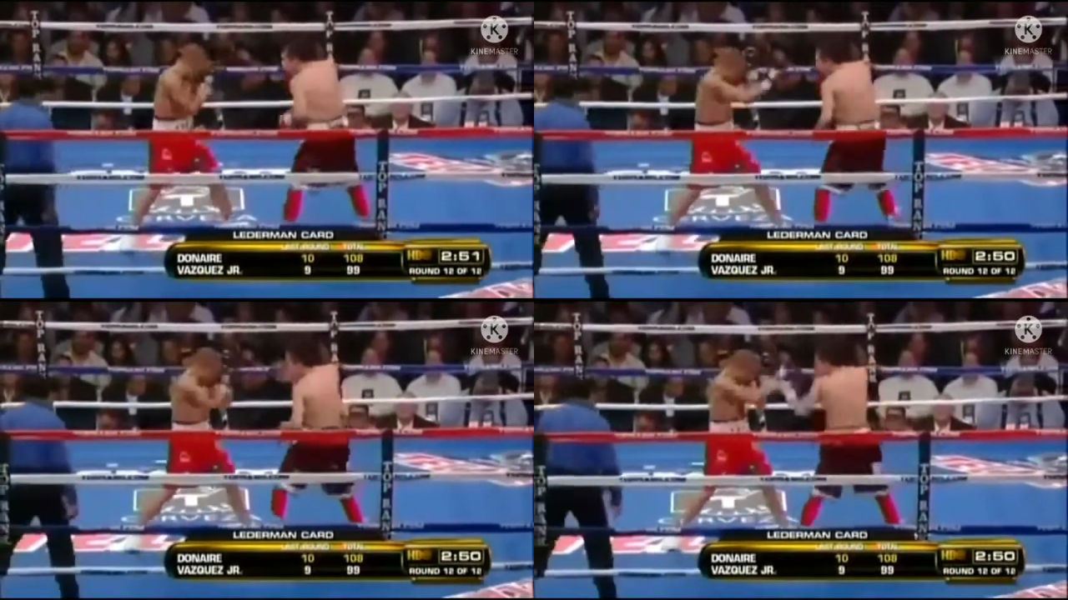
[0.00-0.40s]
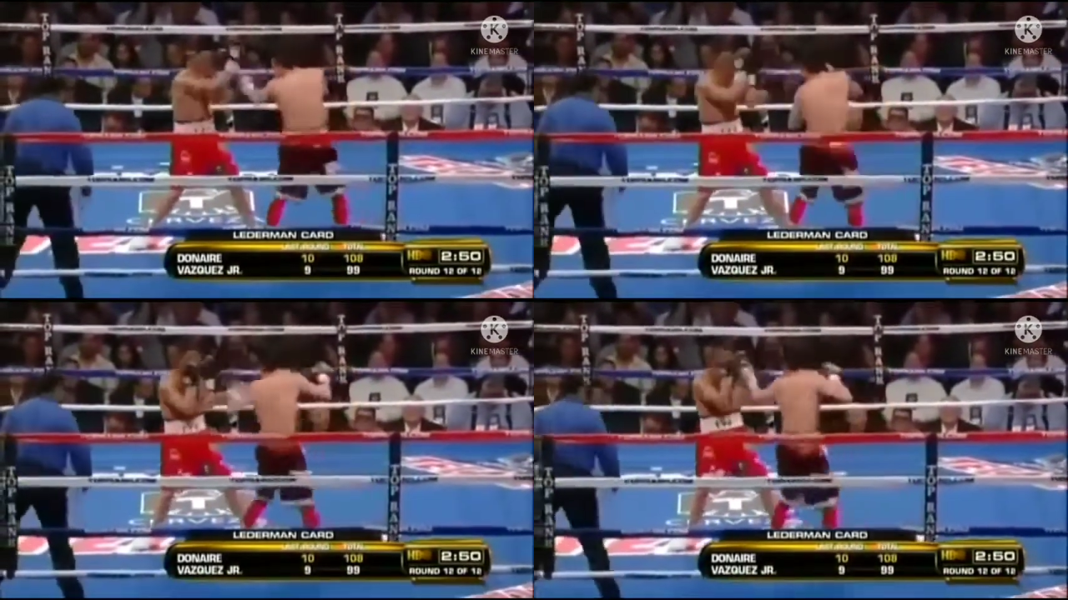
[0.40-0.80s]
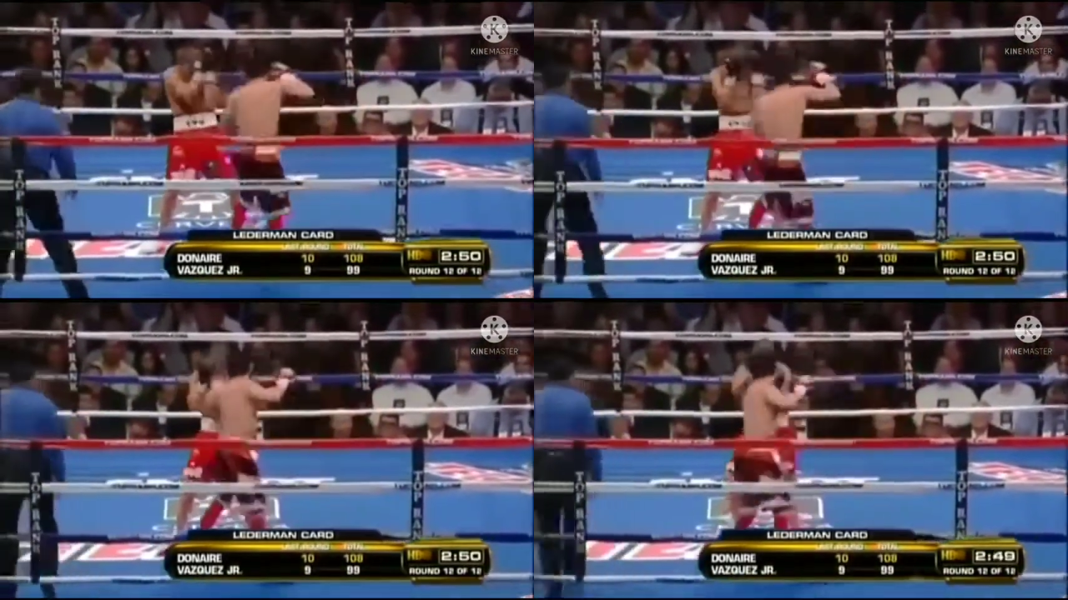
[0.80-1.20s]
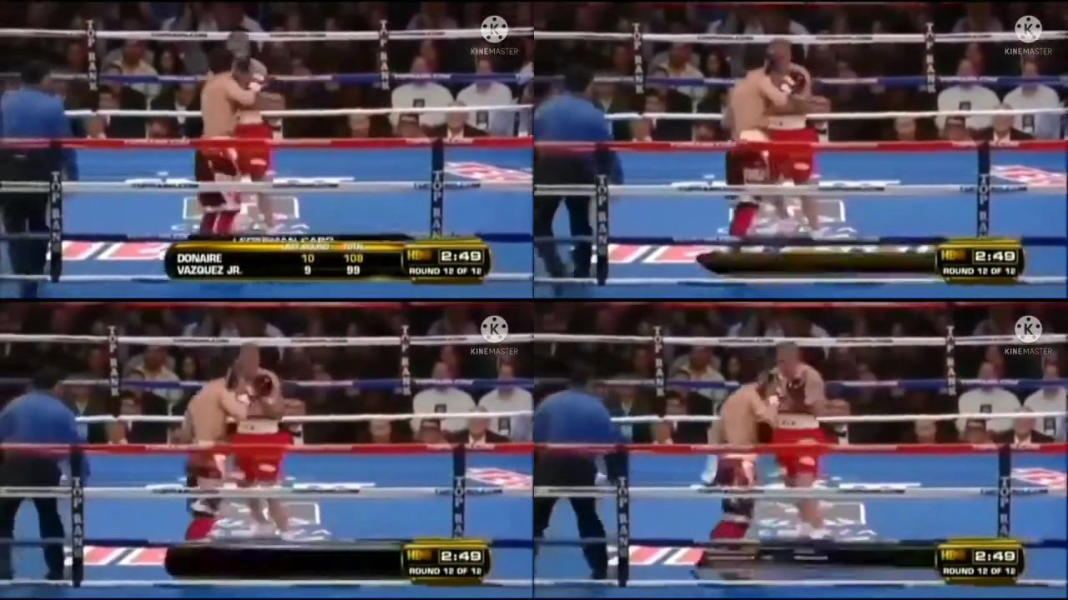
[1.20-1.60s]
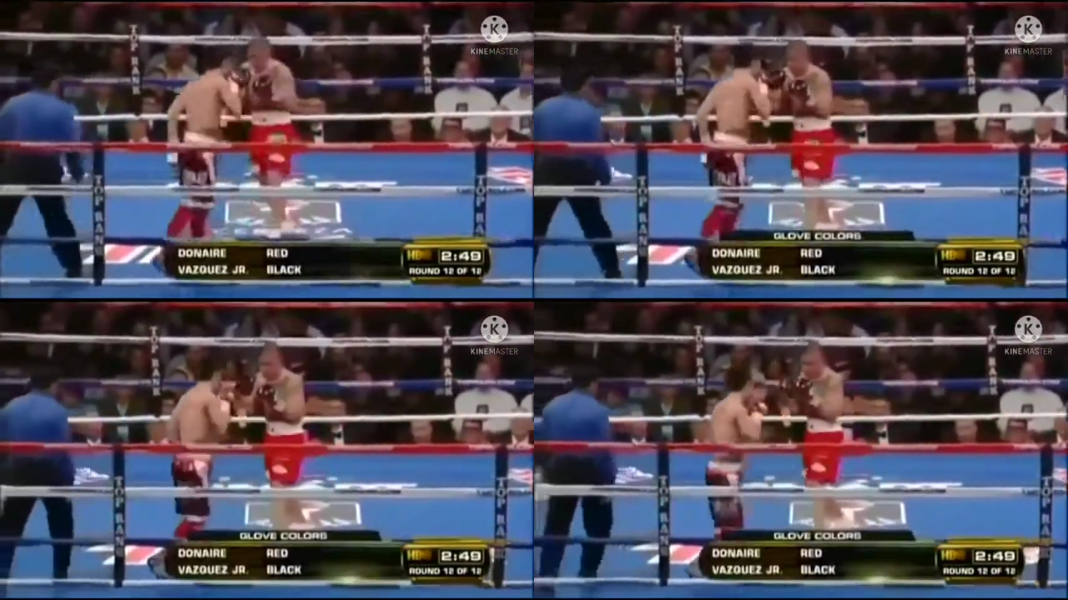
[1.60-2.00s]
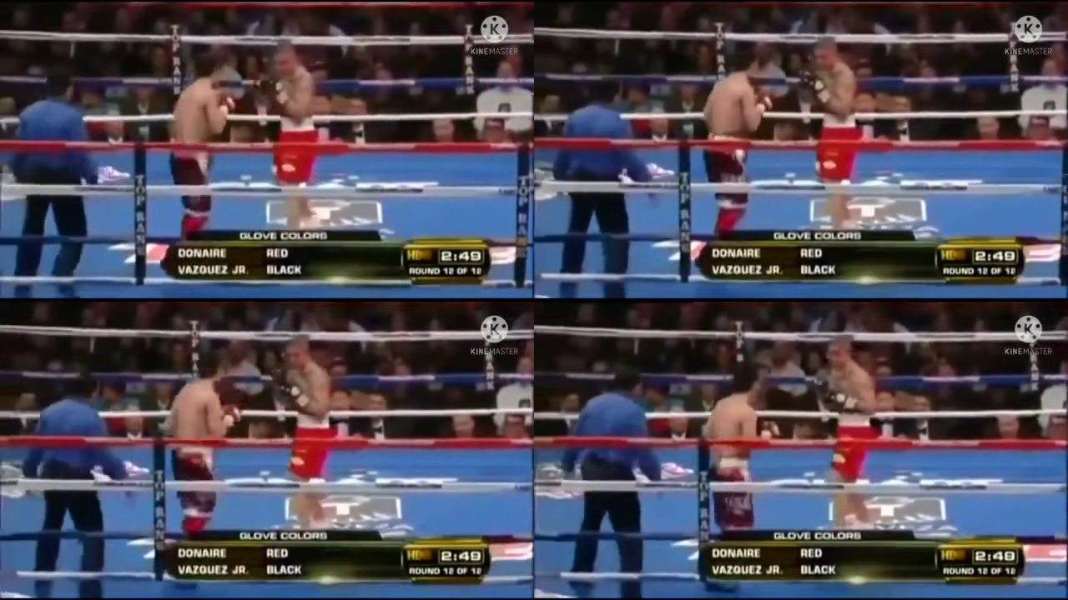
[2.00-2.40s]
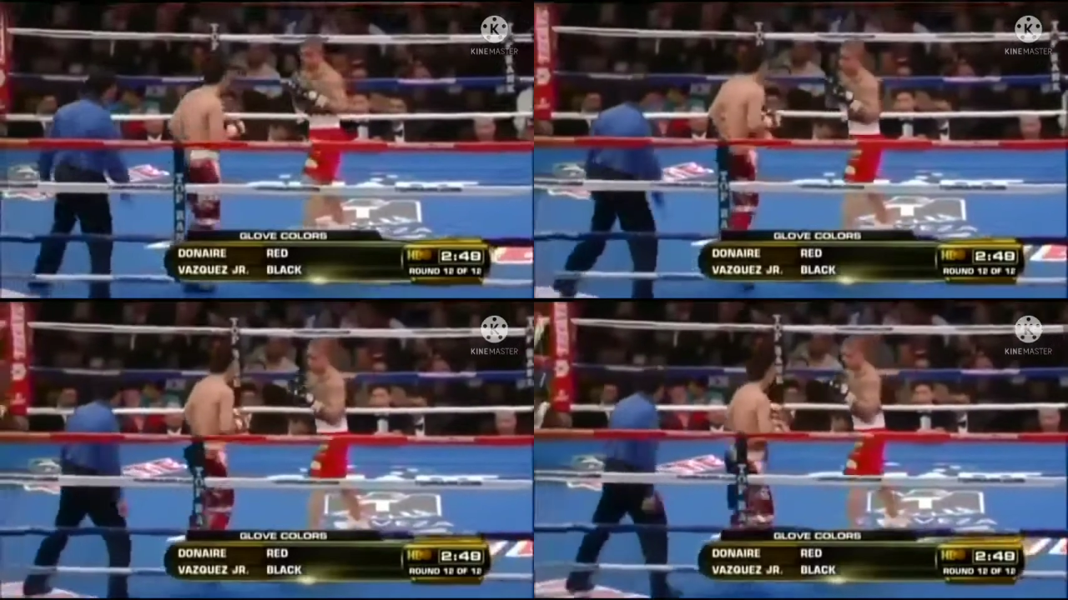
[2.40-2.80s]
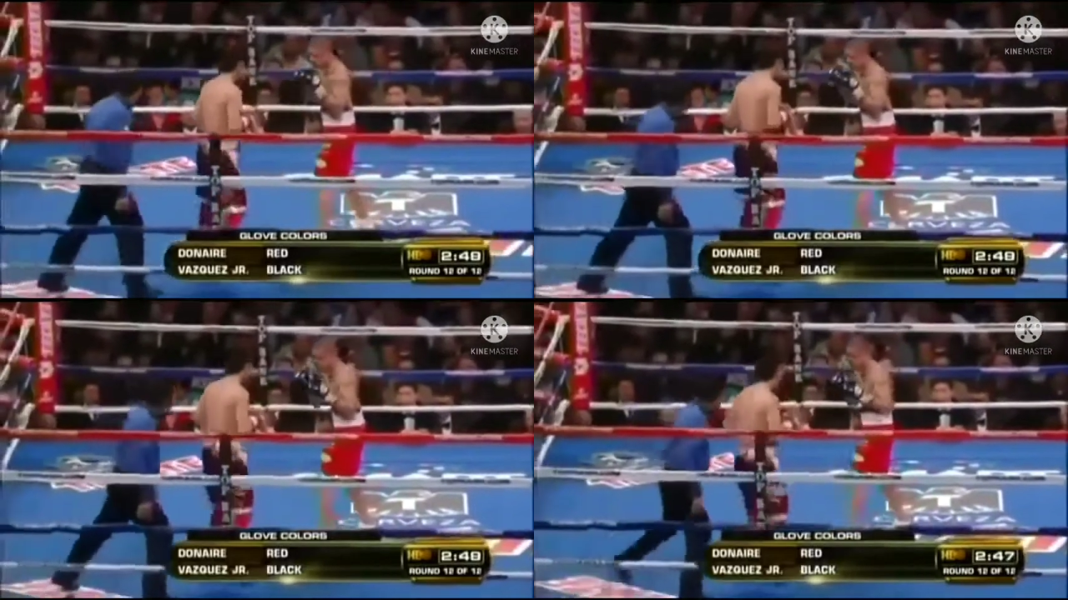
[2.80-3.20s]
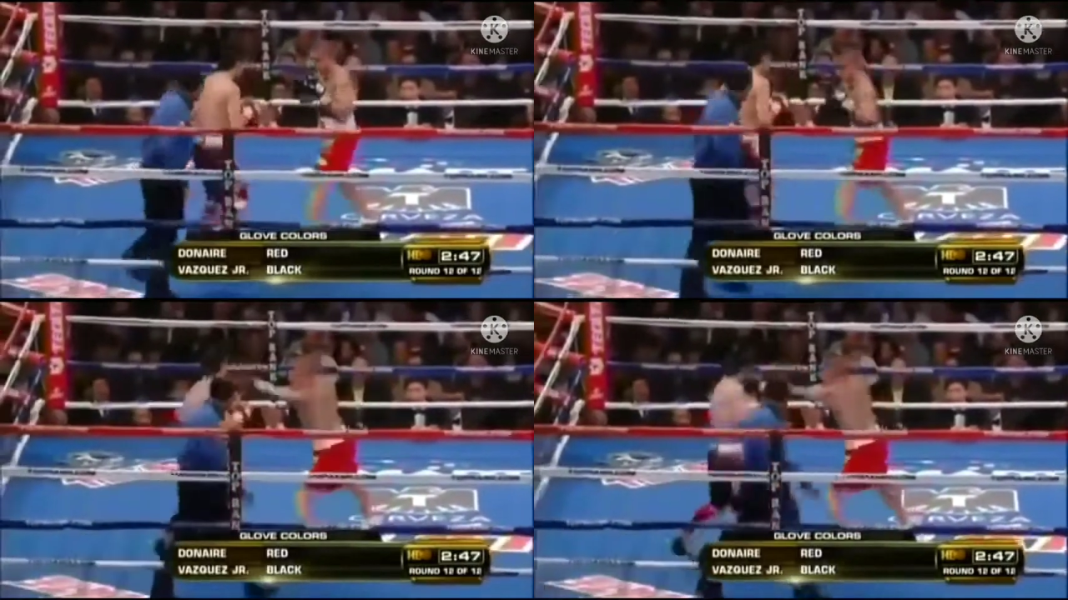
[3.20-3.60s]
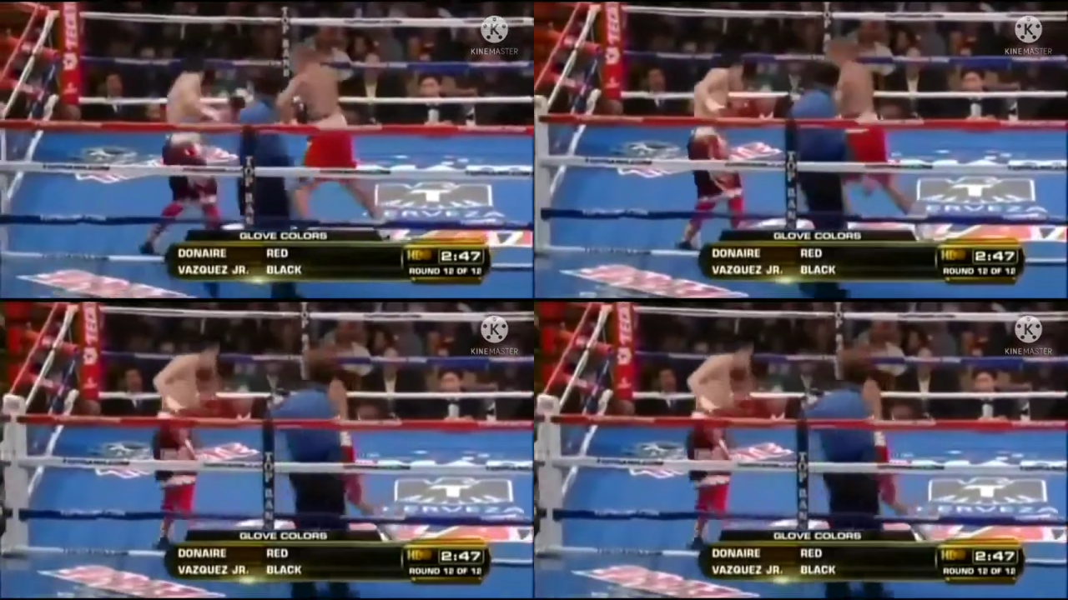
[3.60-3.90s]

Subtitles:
Nobody's mouth can be seen.